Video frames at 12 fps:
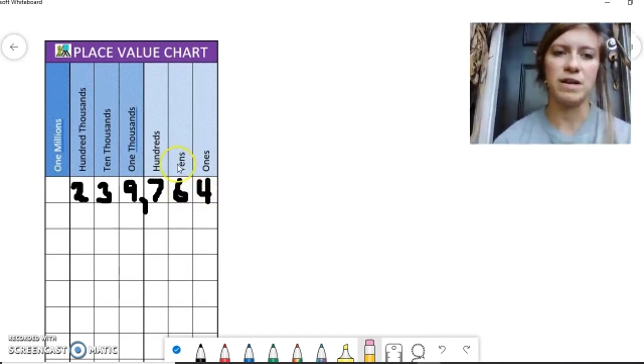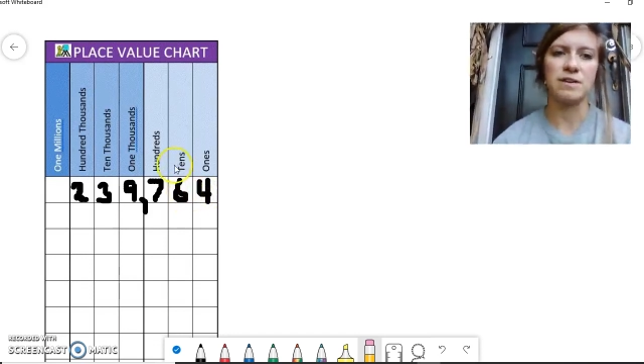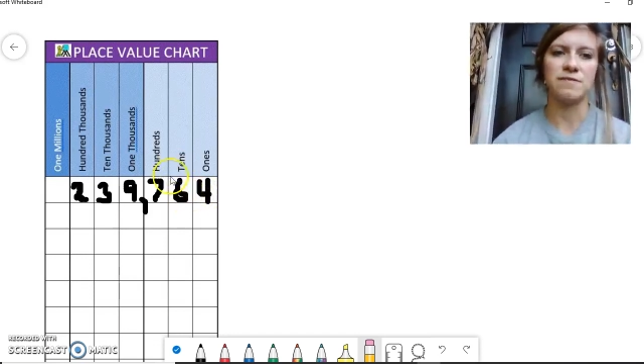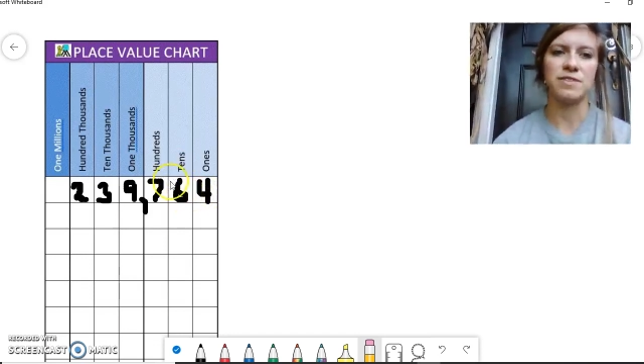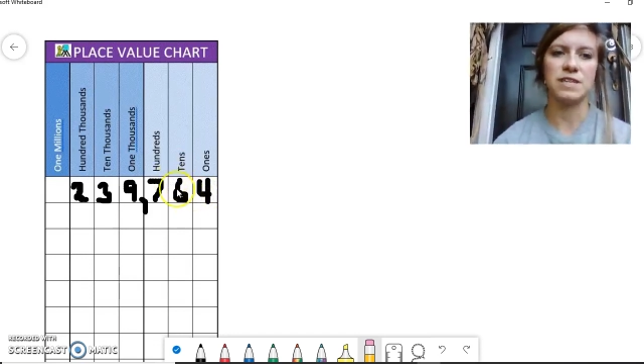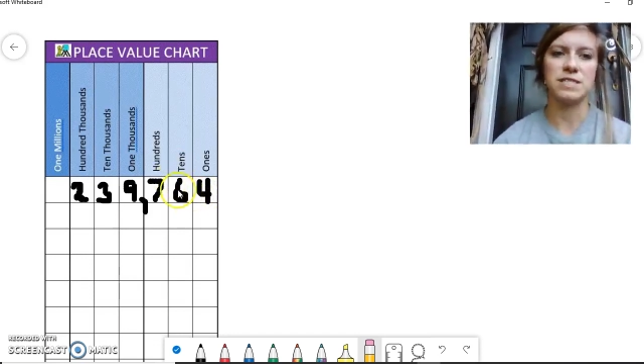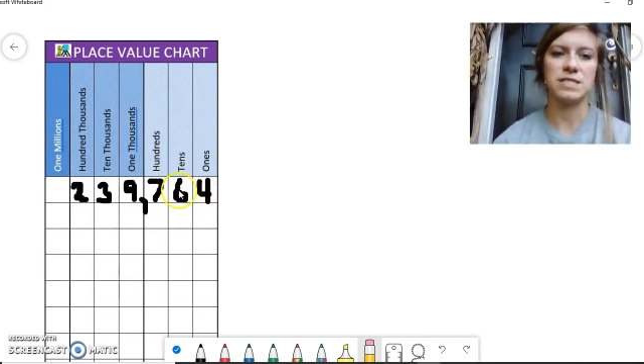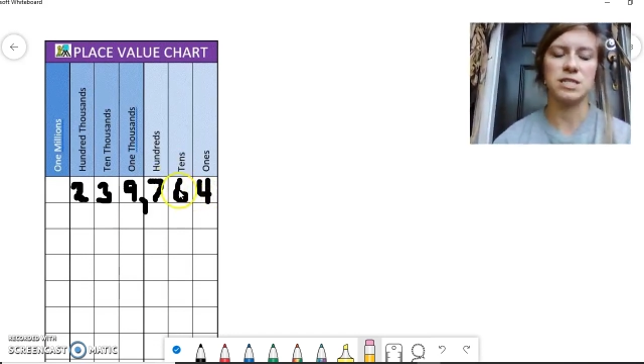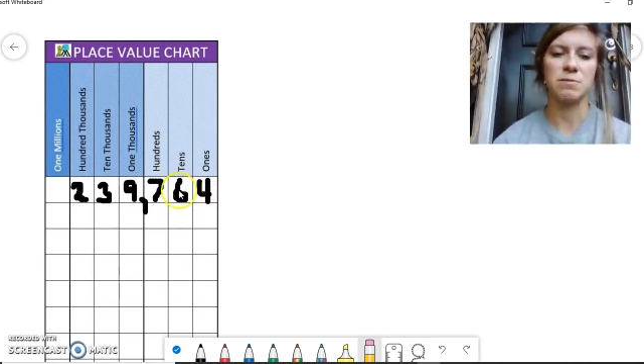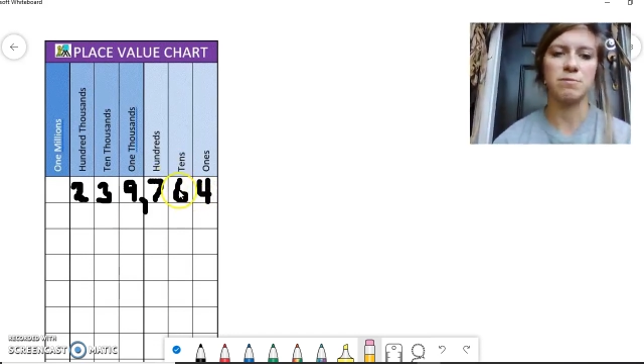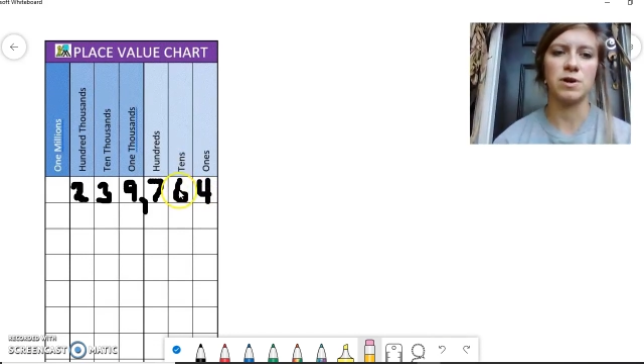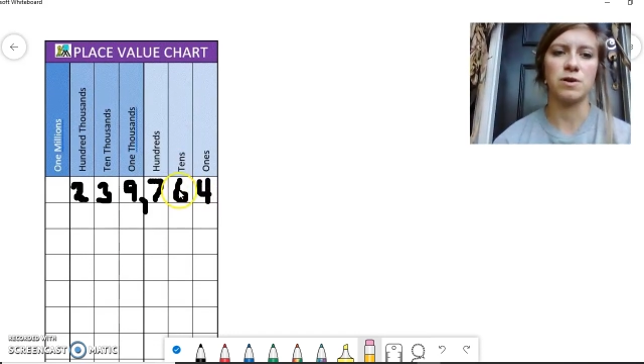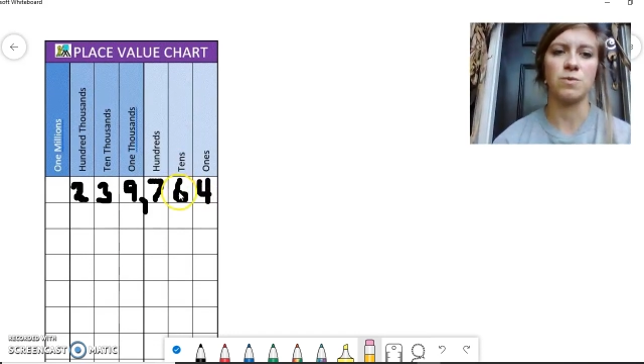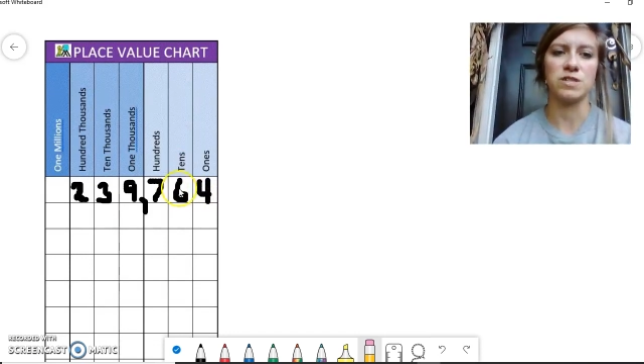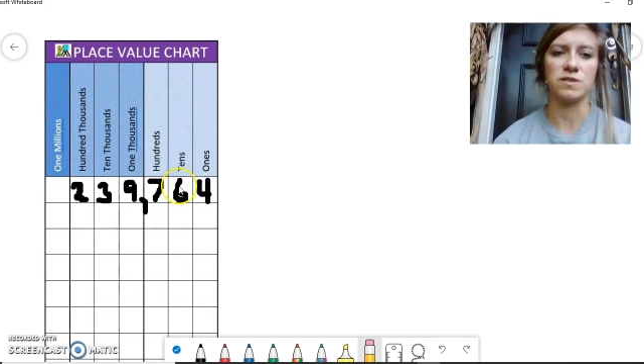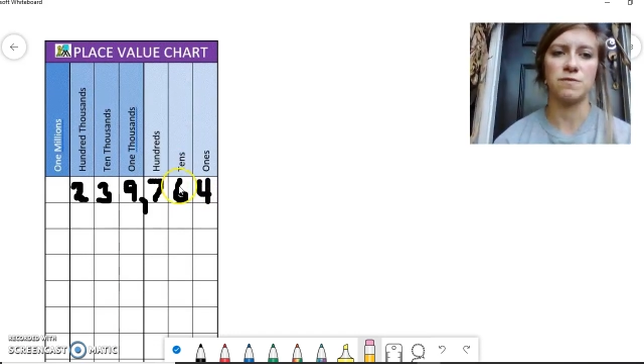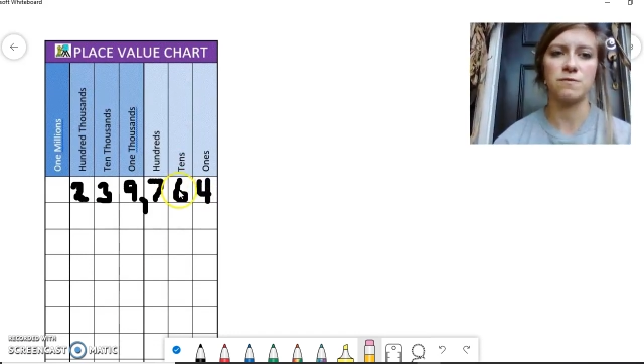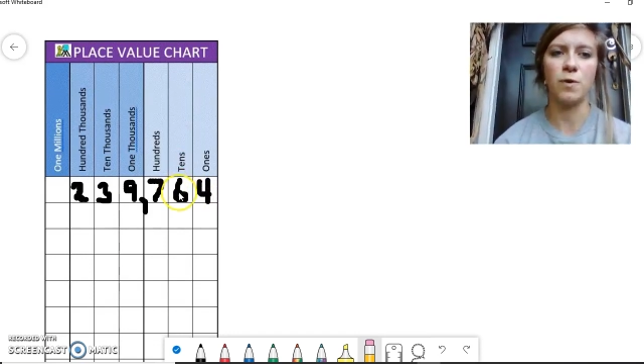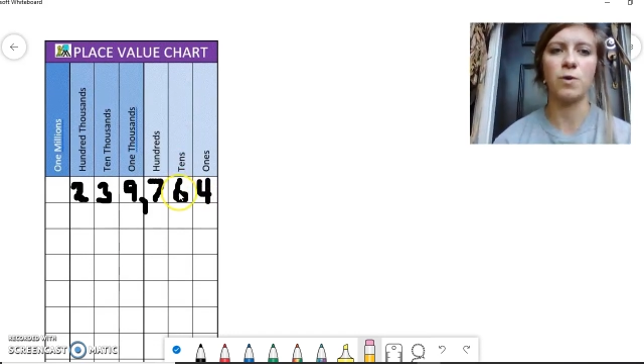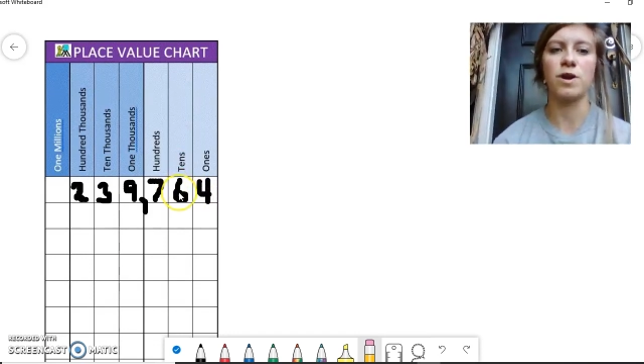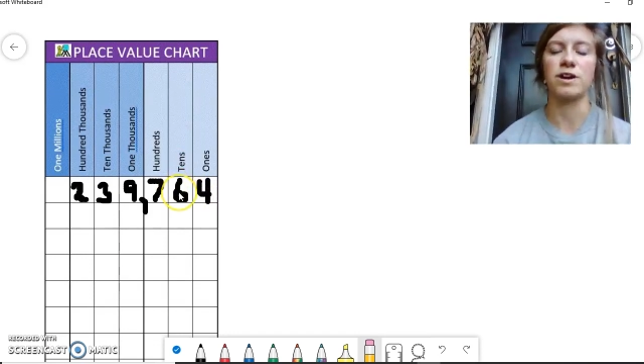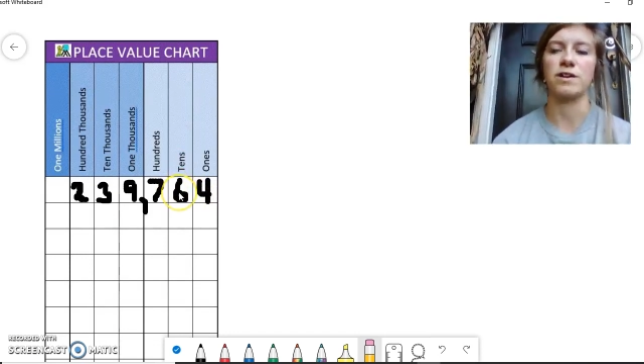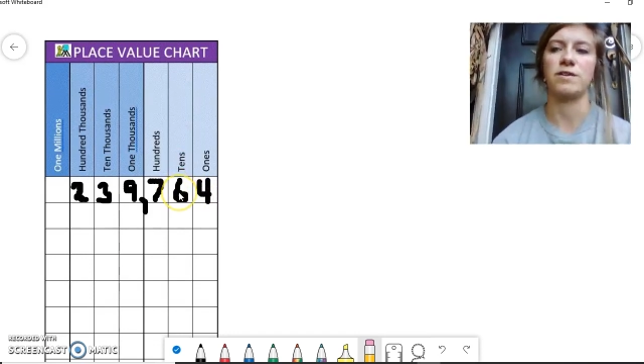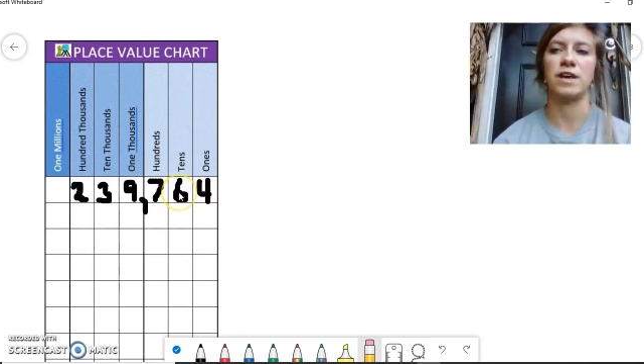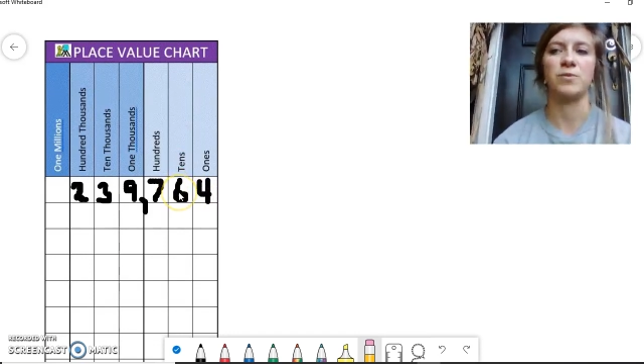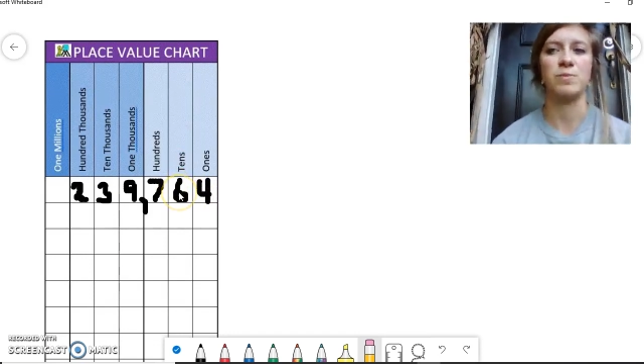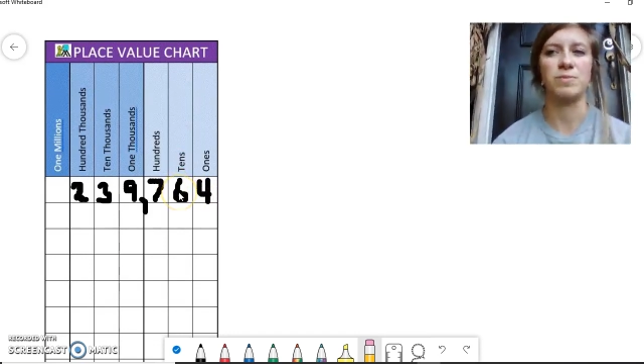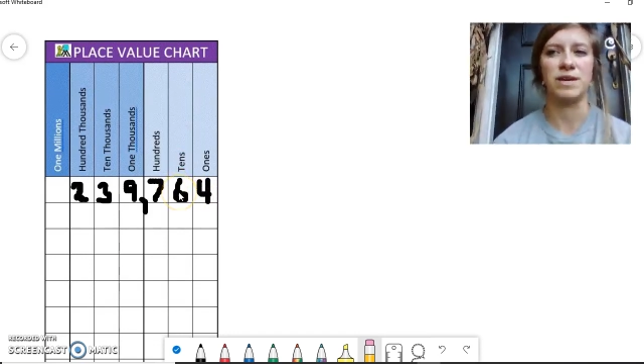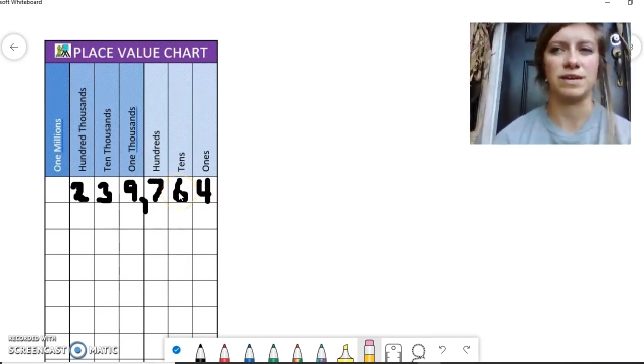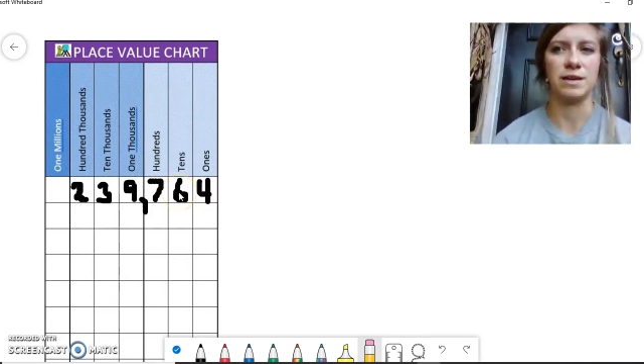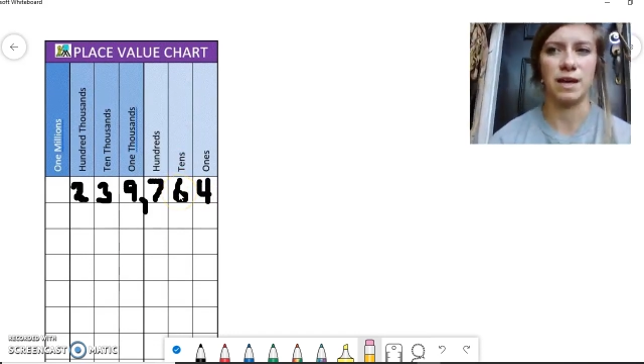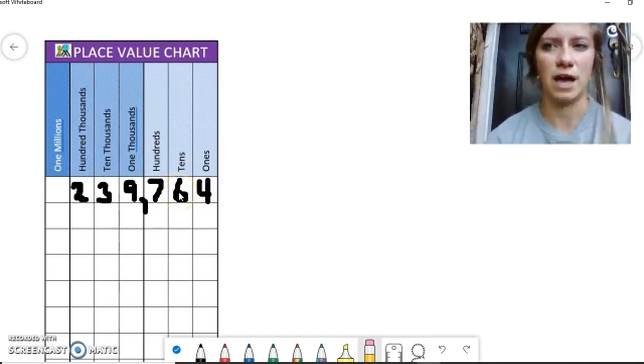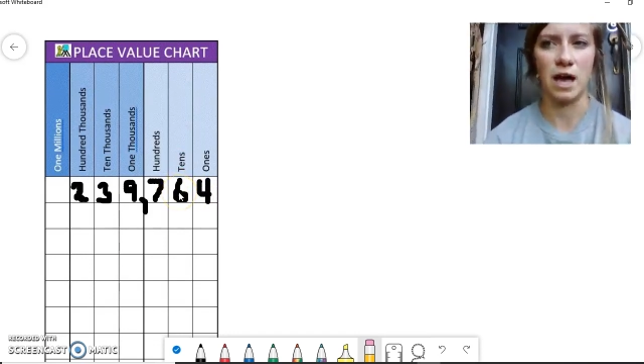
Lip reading: but if this number was a 4, it would be